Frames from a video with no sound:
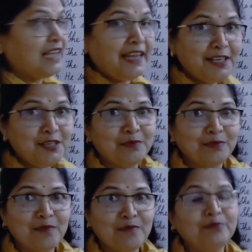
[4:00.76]
side
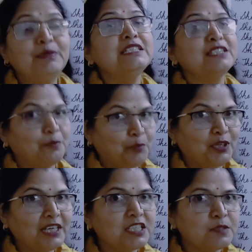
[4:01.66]
means
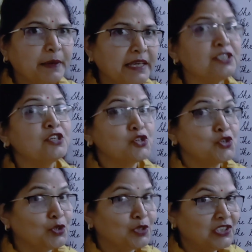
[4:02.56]
reported speech
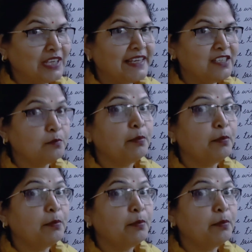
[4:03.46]
should change.